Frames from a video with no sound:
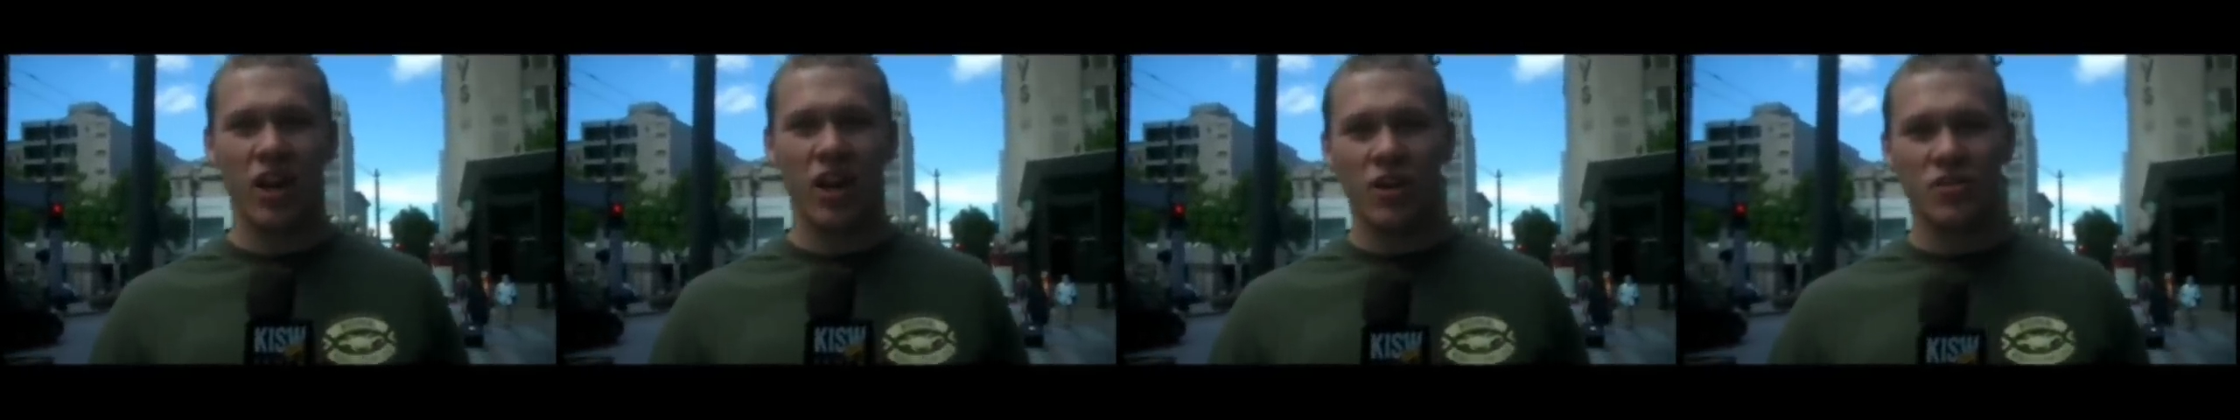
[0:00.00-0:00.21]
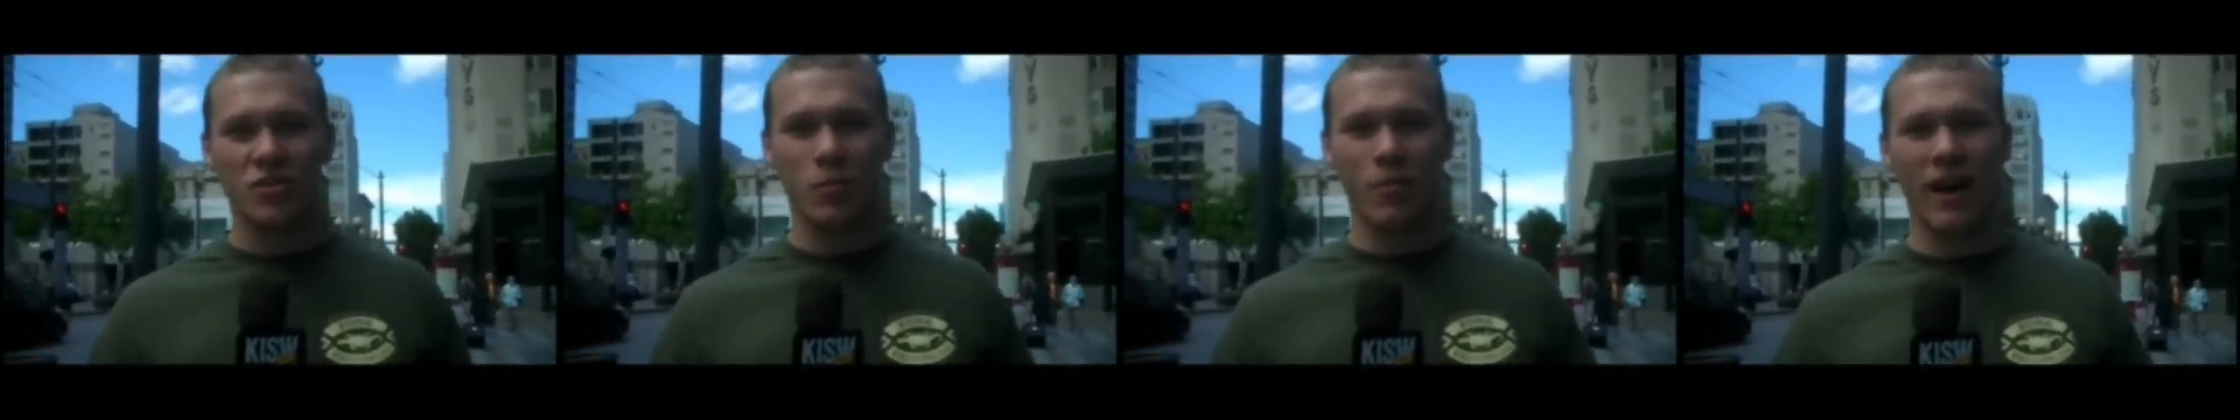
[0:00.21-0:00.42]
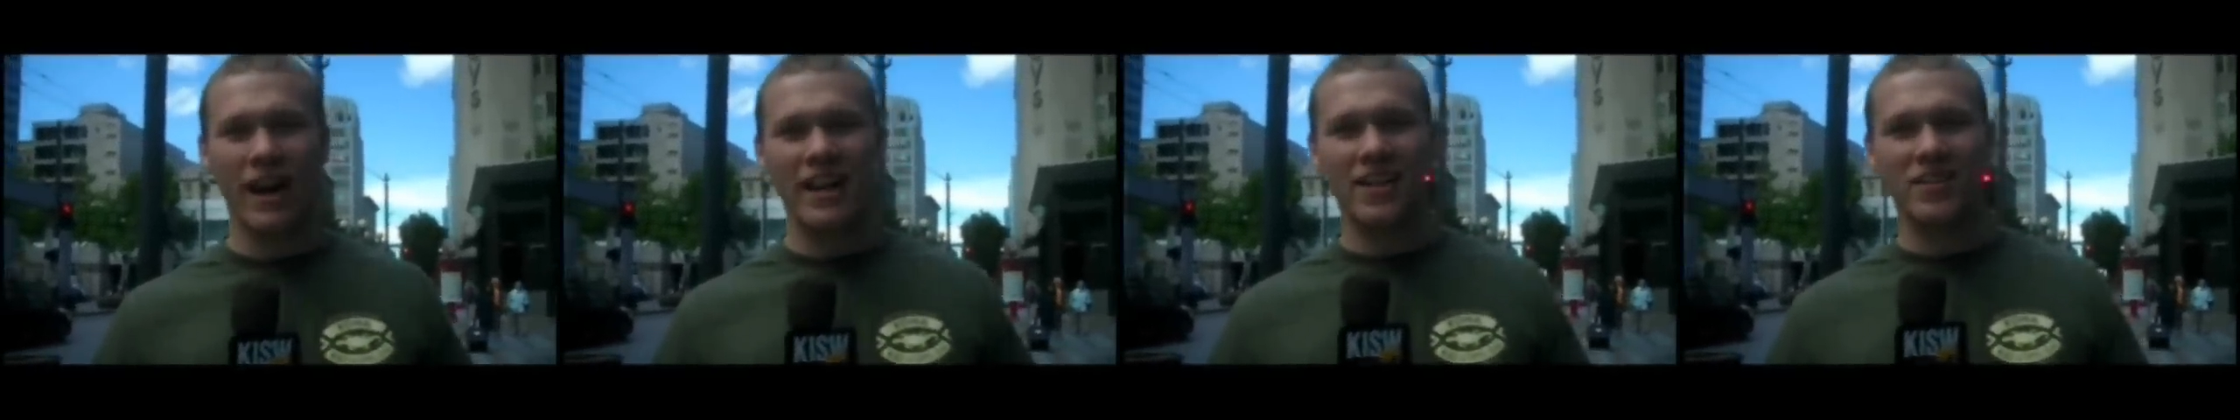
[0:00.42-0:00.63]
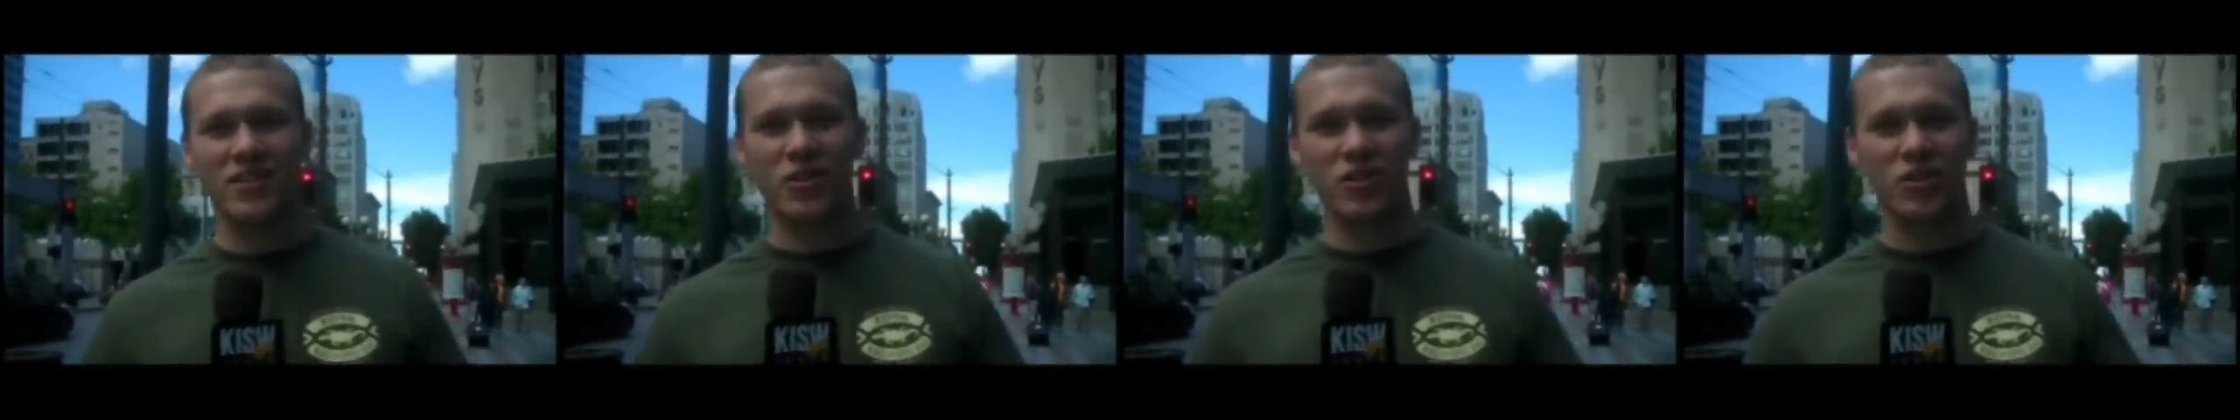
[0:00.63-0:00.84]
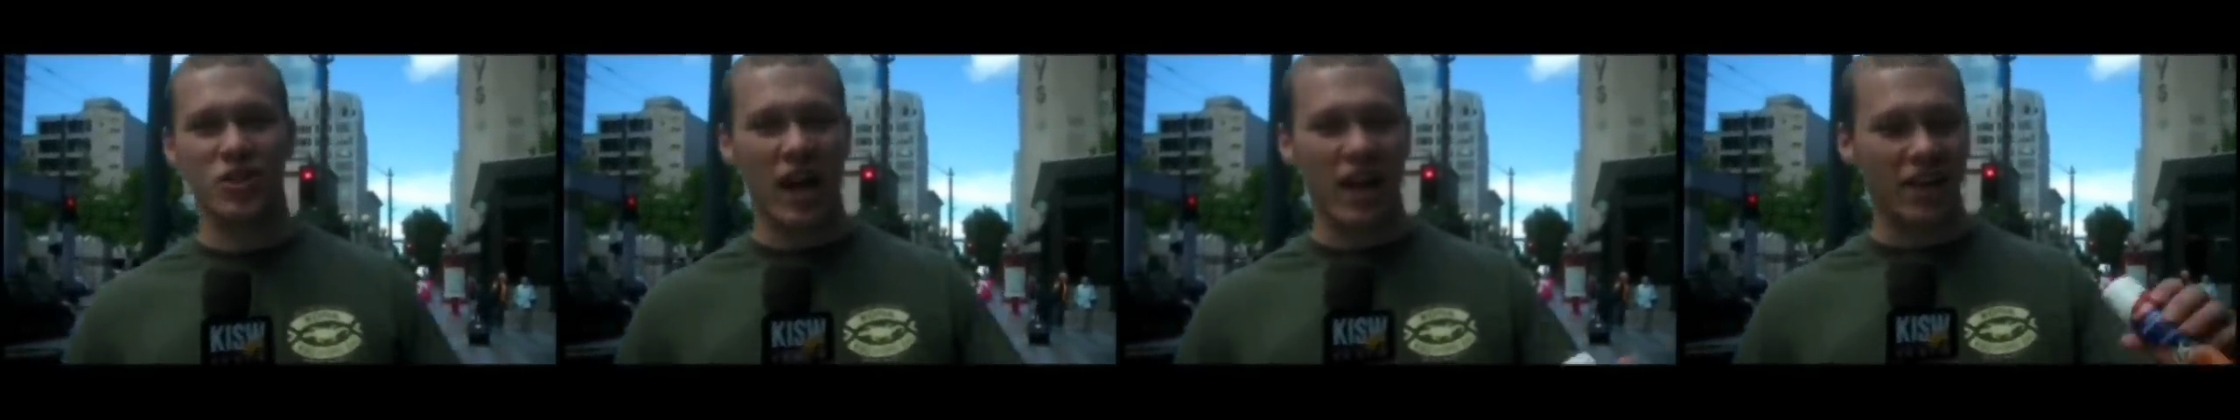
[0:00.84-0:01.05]
So my Intern
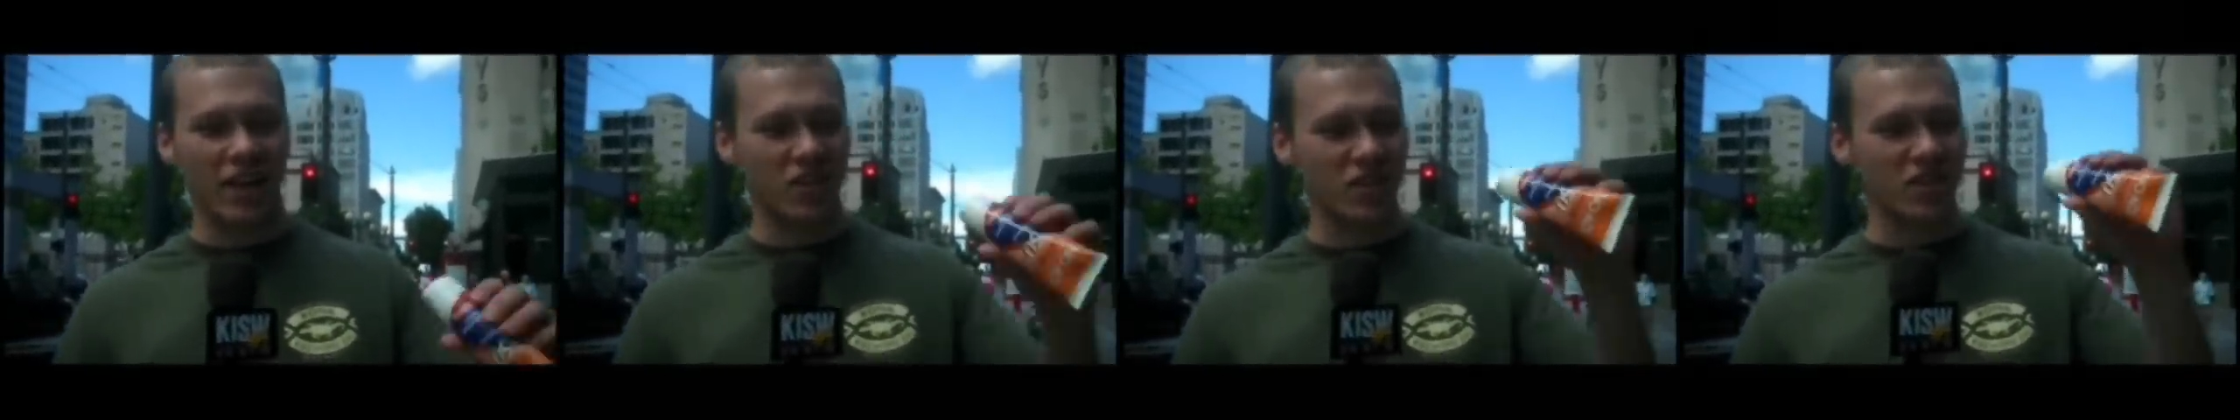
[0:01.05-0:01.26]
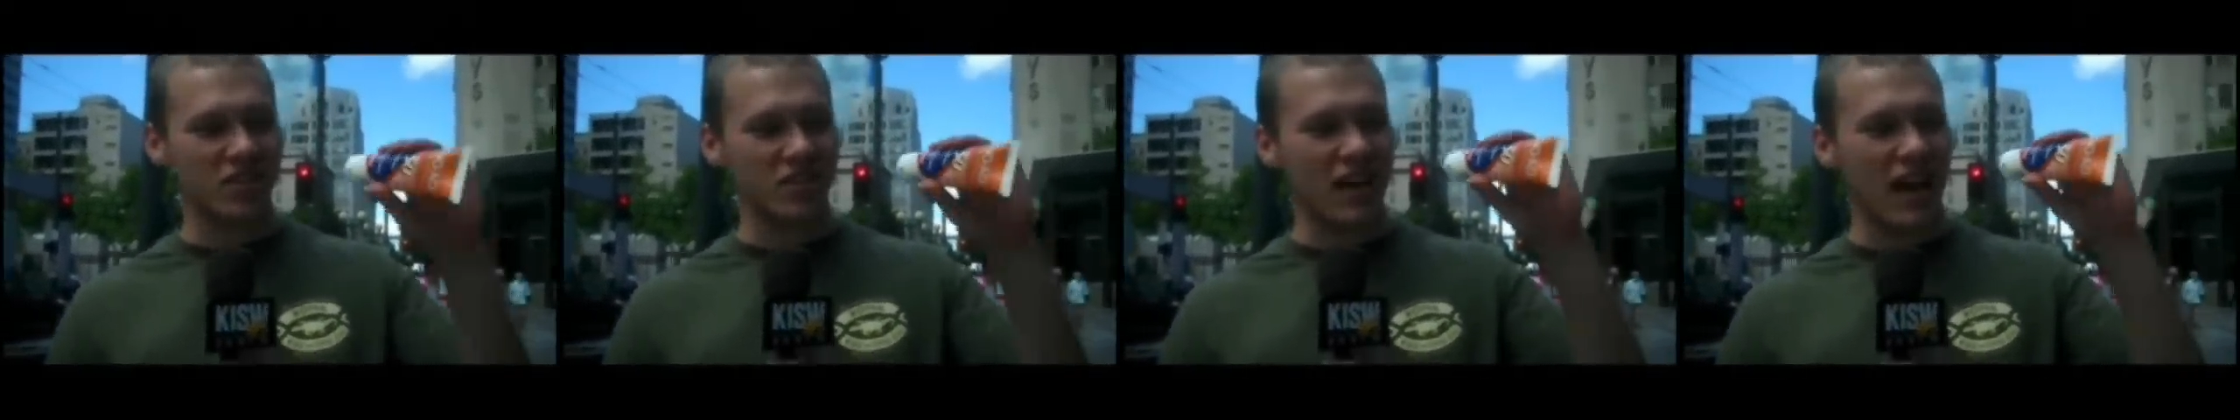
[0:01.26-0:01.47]
Challenge is